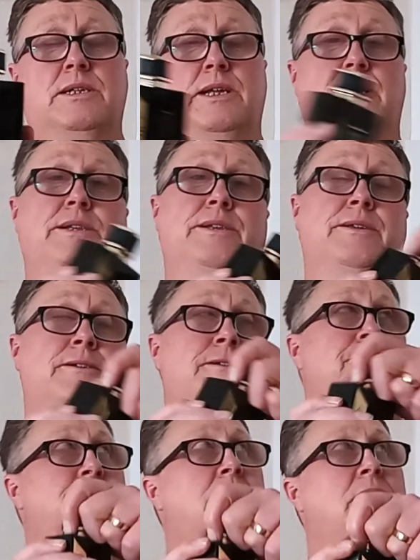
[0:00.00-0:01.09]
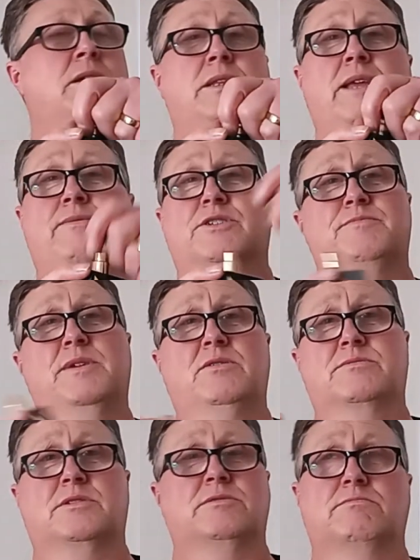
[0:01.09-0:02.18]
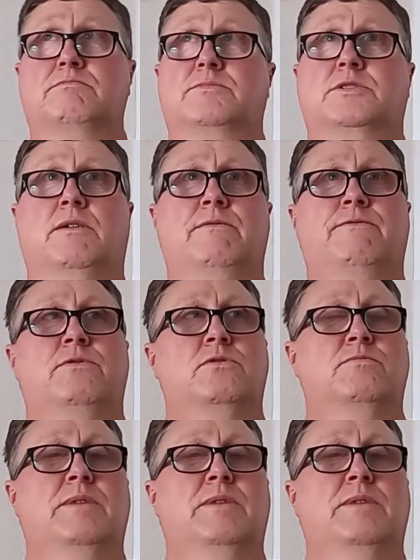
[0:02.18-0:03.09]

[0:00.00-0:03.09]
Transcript: and never smelled Tom Ford